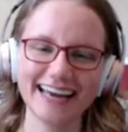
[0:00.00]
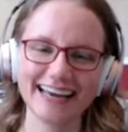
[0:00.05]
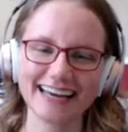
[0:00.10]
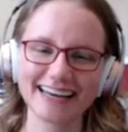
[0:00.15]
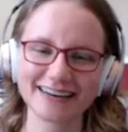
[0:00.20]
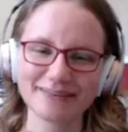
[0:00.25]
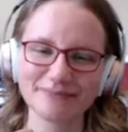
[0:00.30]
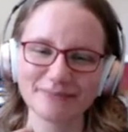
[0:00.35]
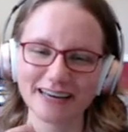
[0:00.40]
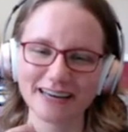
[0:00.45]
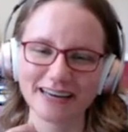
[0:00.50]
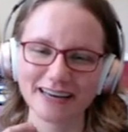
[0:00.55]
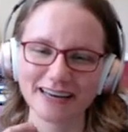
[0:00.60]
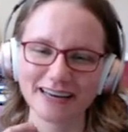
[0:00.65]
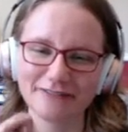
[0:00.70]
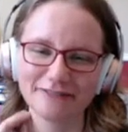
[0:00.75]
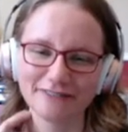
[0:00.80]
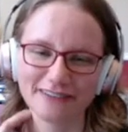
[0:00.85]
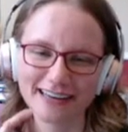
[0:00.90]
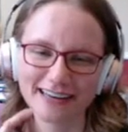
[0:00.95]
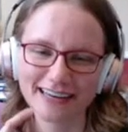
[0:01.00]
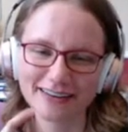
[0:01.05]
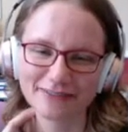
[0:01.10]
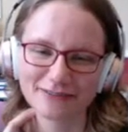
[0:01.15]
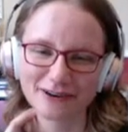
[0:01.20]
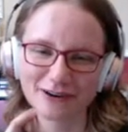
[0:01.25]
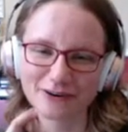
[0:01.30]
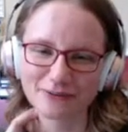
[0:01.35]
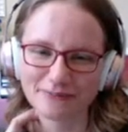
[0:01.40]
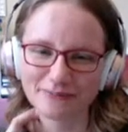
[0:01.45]
Anime
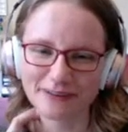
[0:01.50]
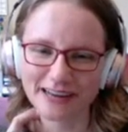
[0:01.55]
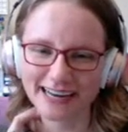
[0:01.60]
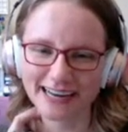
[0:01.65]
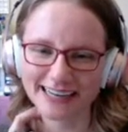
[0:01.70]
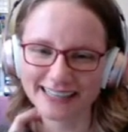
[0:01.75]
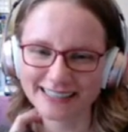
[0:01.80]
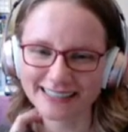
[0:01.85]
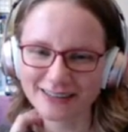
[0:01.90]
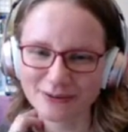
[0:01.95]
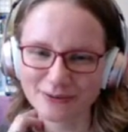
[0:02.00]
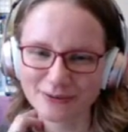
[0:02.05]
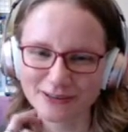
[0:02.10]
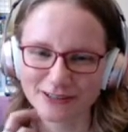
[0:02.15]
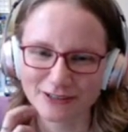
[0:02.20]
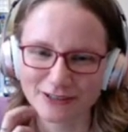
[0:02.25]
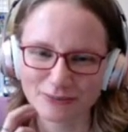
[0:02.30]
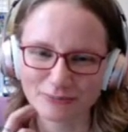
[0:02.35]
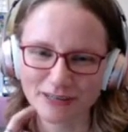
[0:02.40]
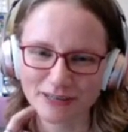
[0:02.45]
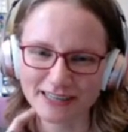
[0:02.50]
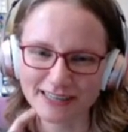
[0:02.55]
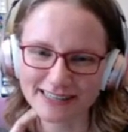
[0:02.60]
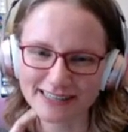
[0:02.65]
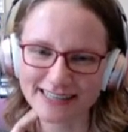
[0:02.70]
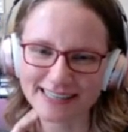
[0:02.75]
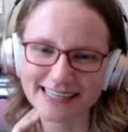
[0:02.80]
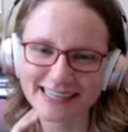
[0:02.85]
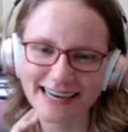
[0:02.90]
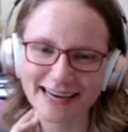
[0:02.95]
fan wrote back, no wonder
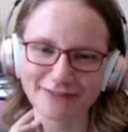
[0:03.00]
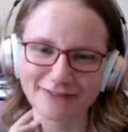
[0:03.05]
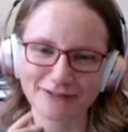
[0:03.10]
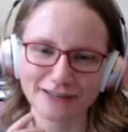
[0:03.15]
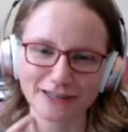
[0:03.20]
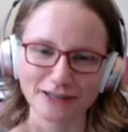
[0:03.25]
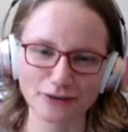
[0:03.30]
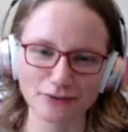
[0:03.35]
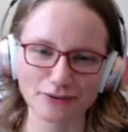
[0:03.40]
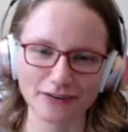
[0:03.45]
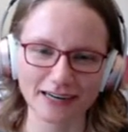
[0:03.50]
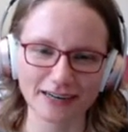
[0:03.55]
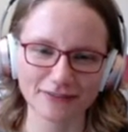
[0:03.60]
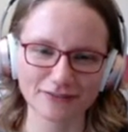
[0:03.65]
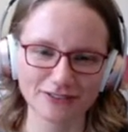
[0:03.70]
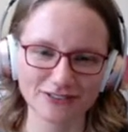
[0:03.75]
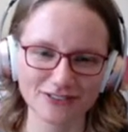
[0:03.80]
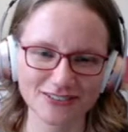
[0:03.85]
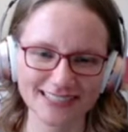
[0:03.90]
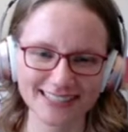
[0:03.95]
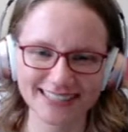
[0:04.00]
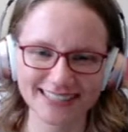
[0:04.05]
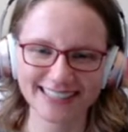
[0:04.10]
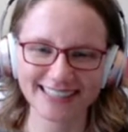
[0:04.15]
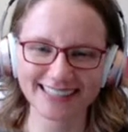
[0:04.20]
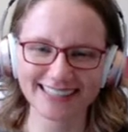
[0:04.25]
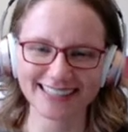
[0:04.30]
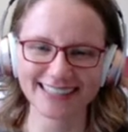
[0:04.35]
Bugs and Daffy are rivals.